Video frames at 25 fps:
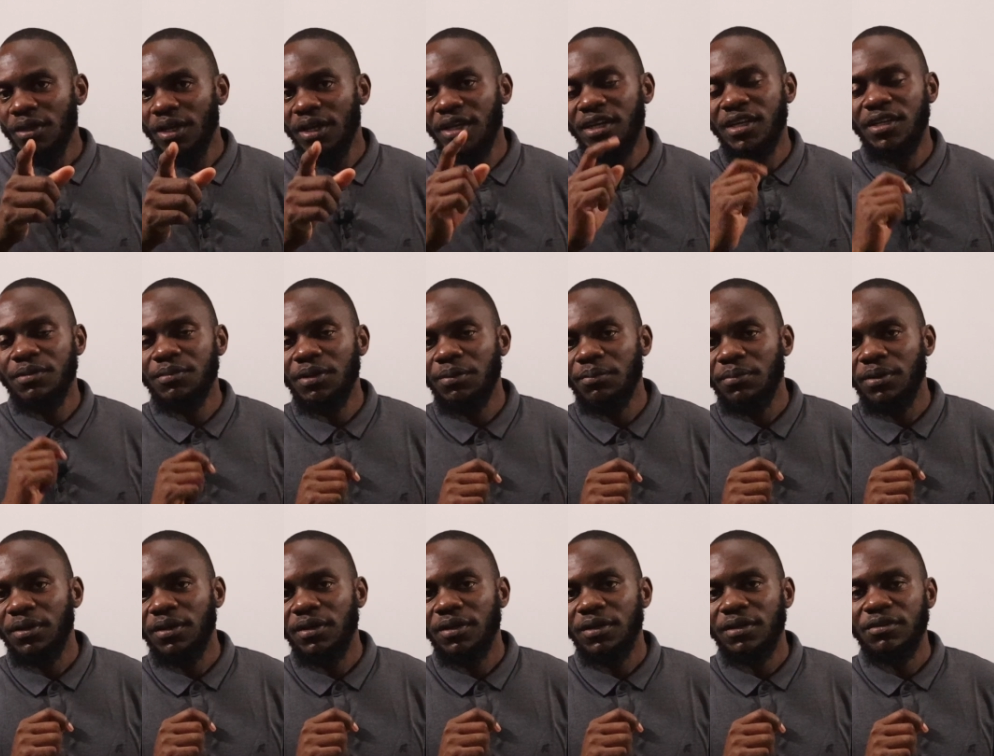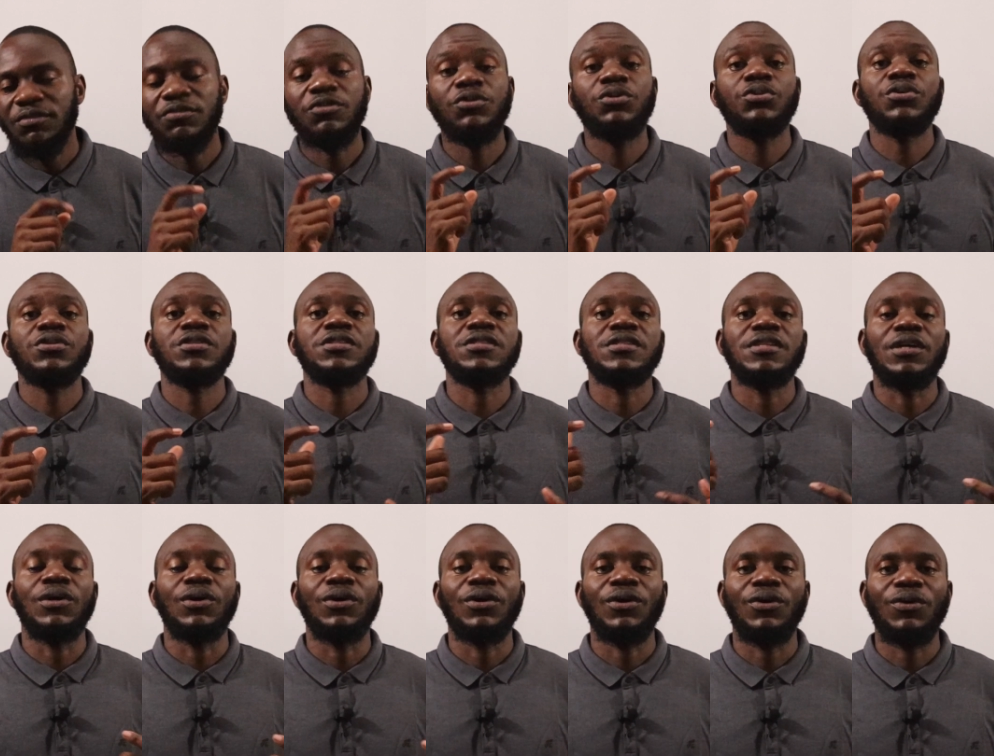Again, remember, fructose is
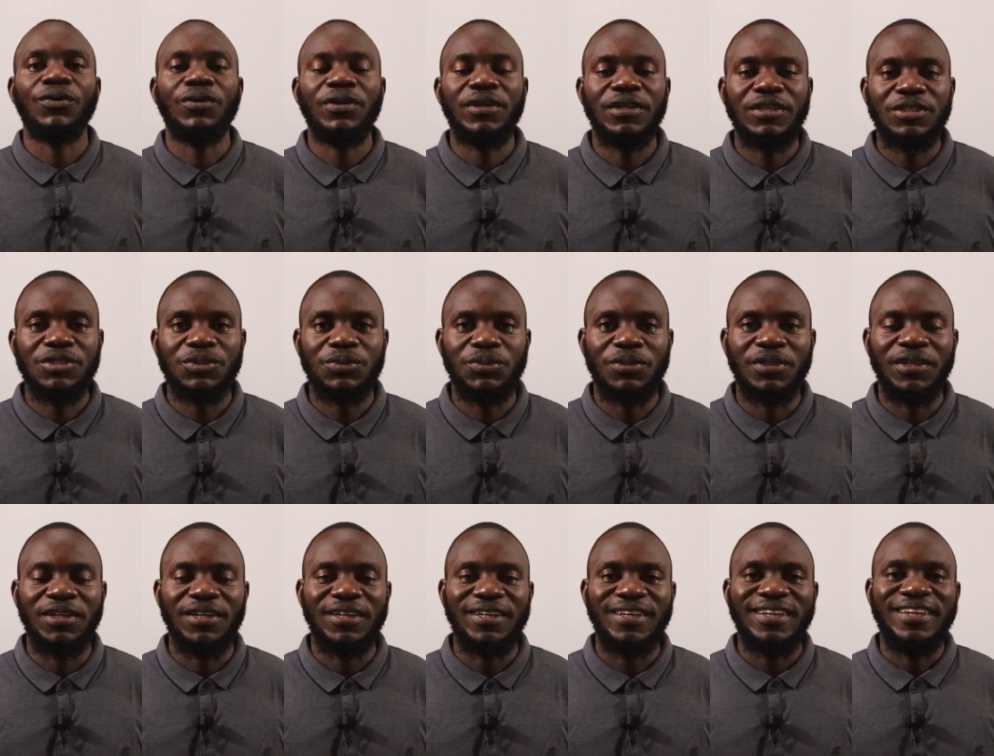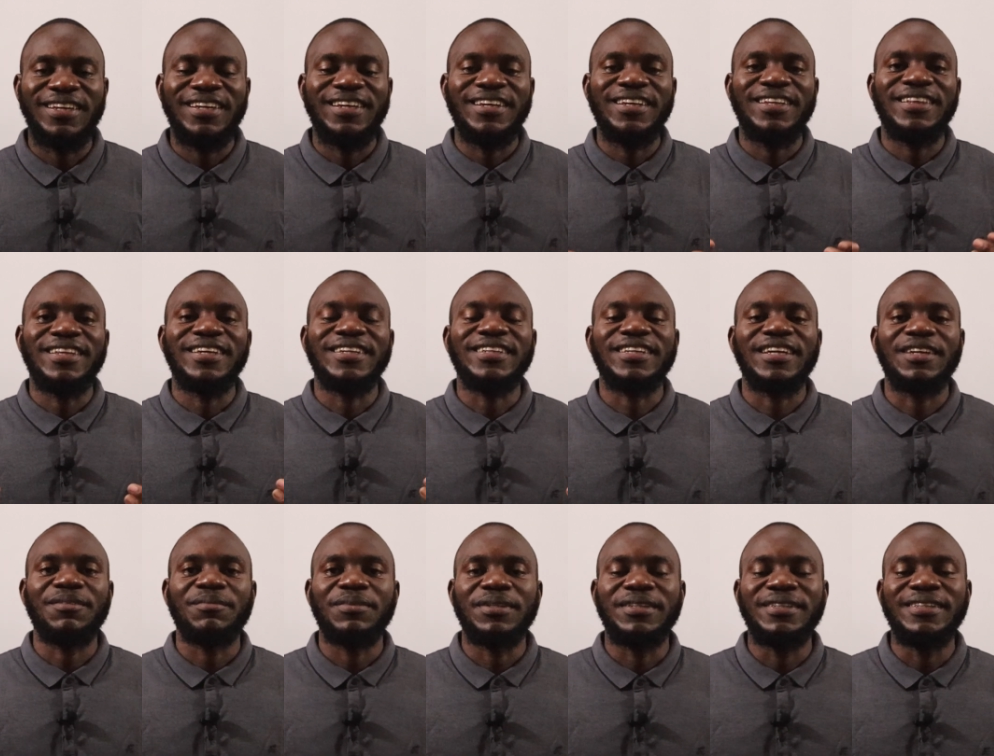the only sugar that
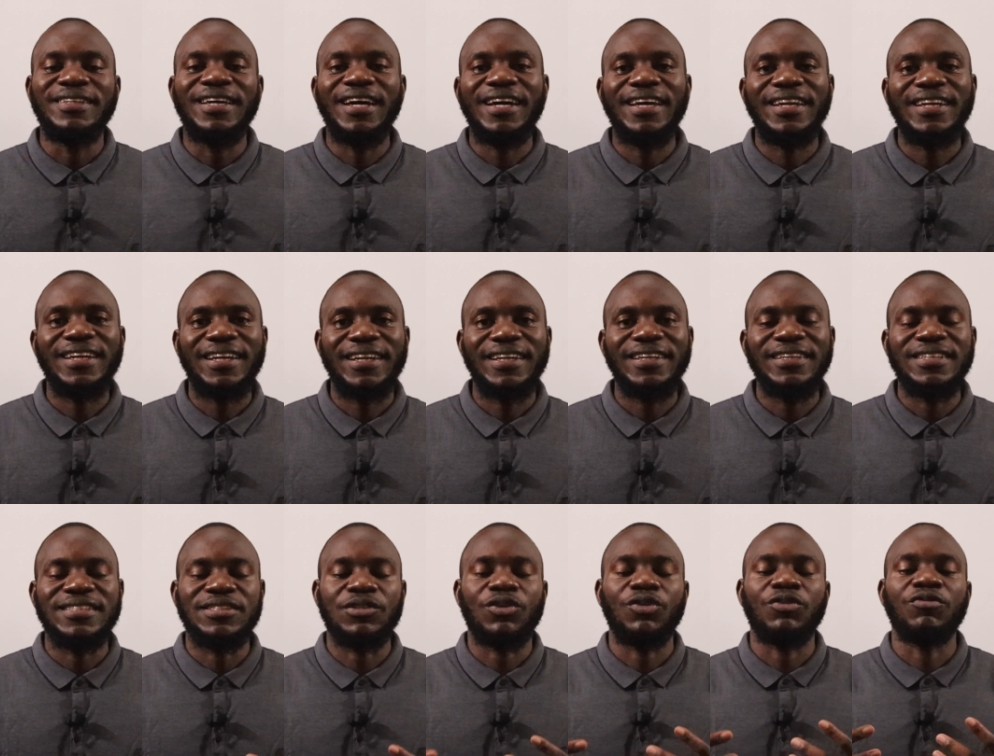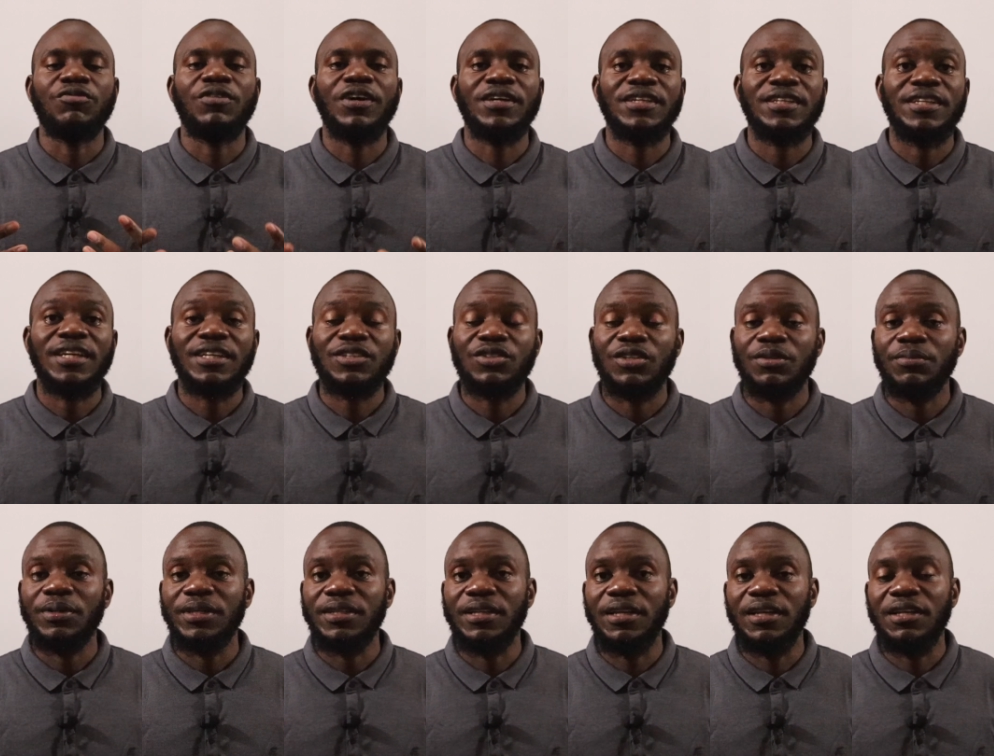can be directly is converted
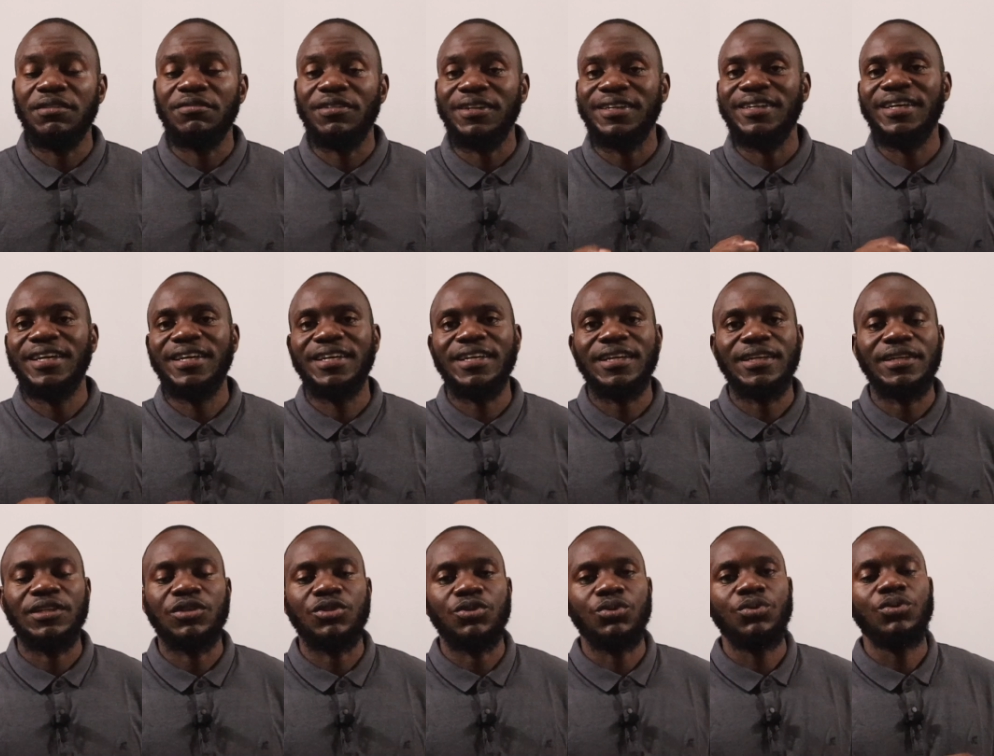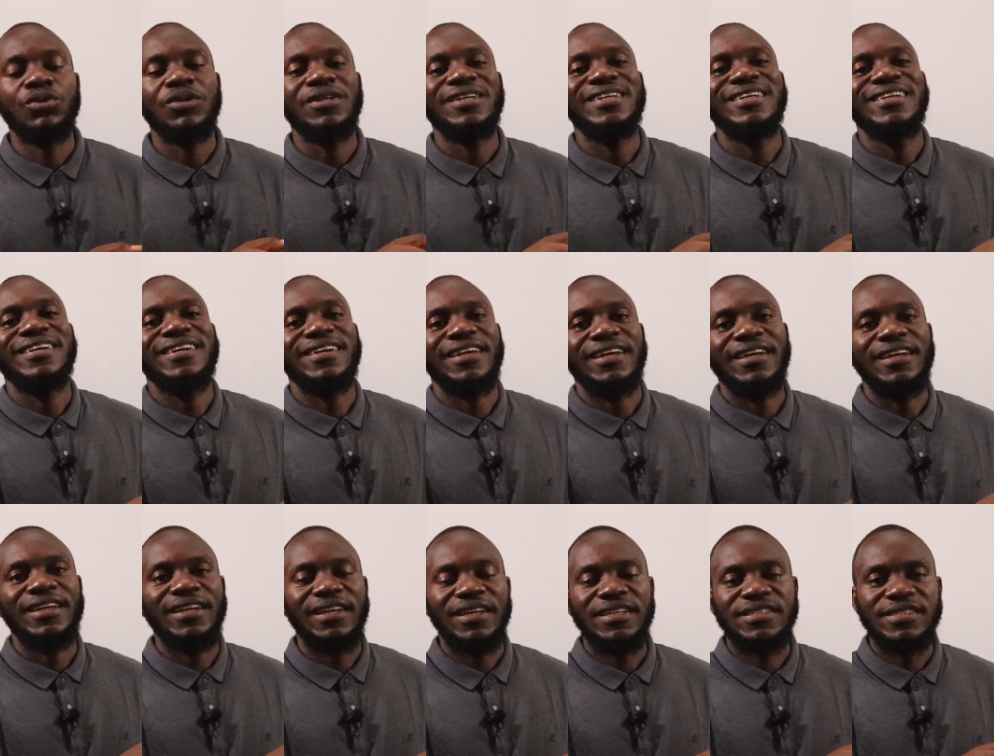actually by the liver directly to
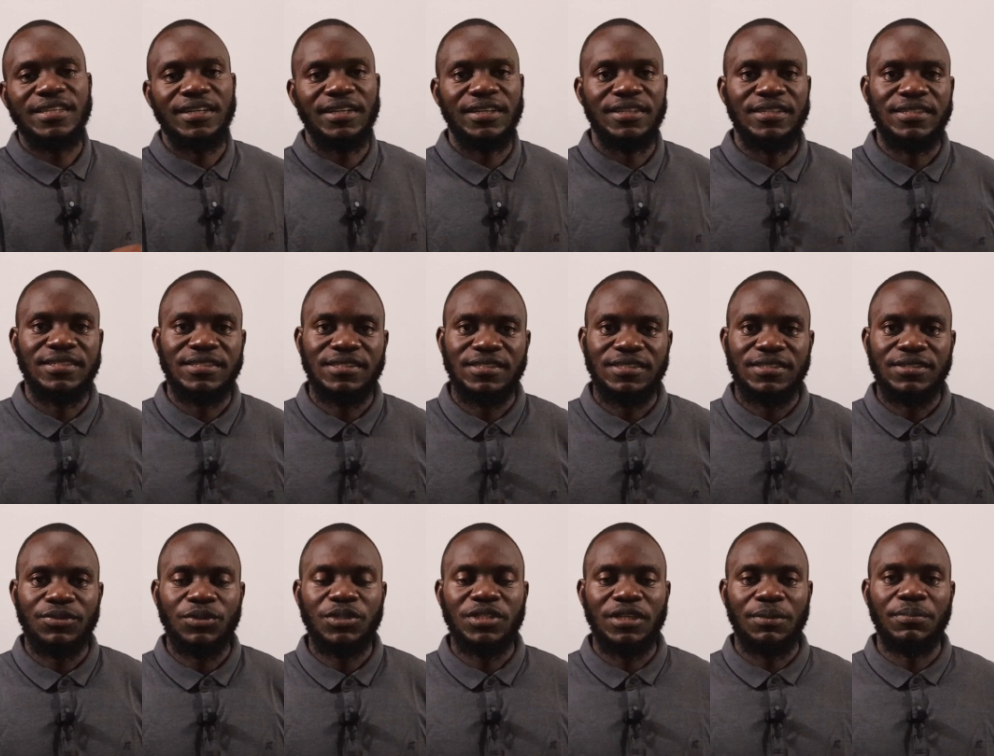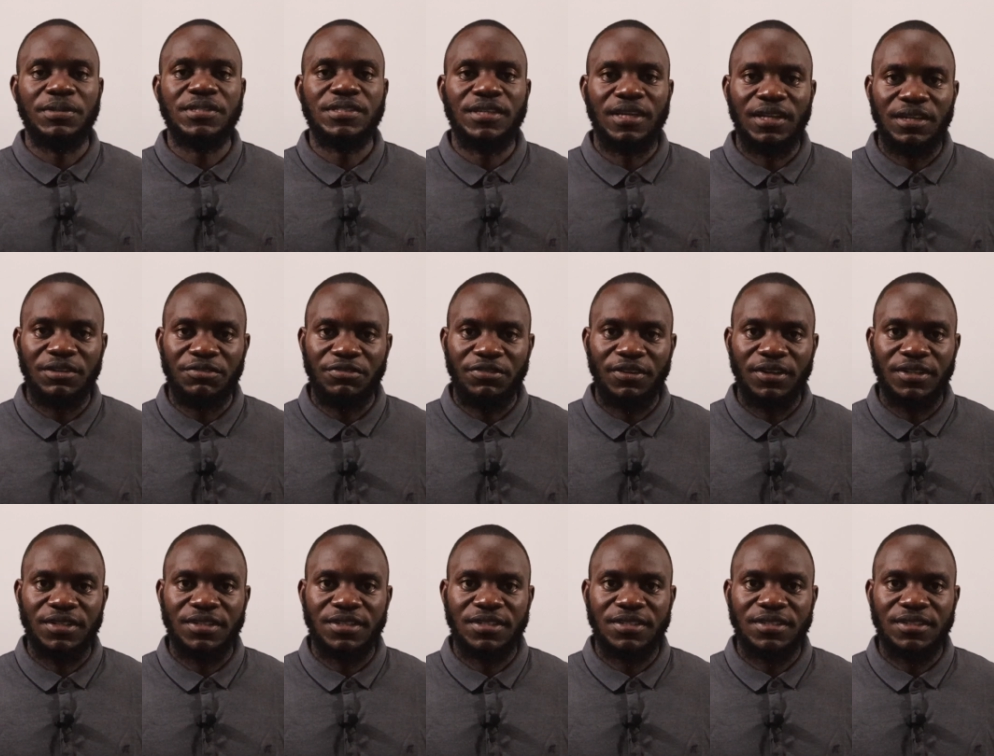triglycerides, which are basically
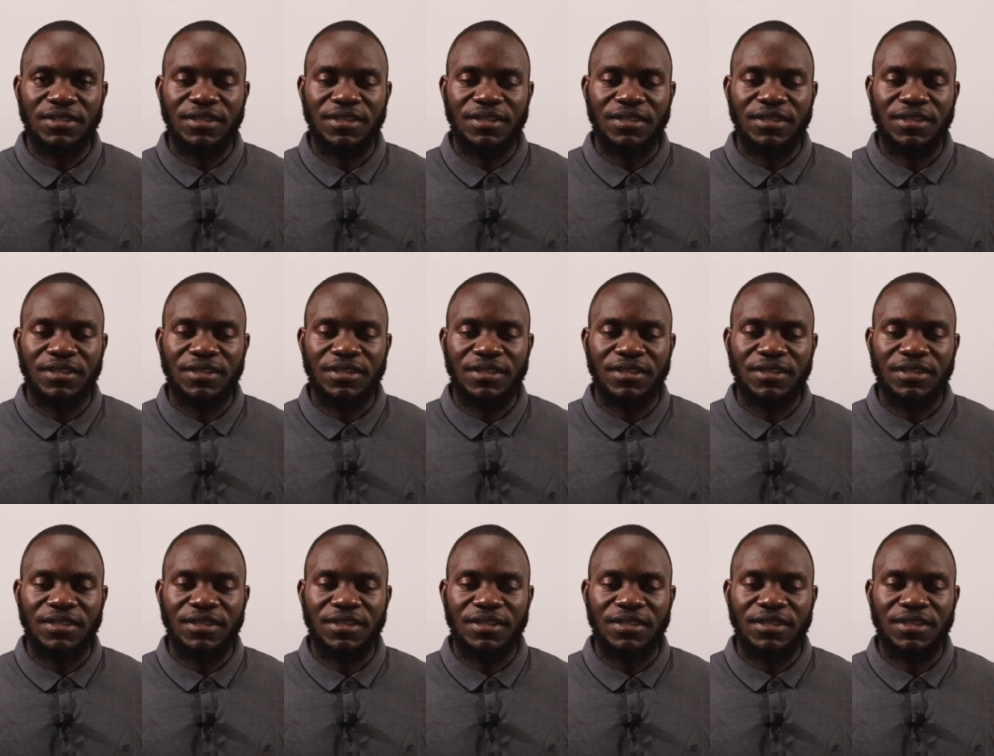fat.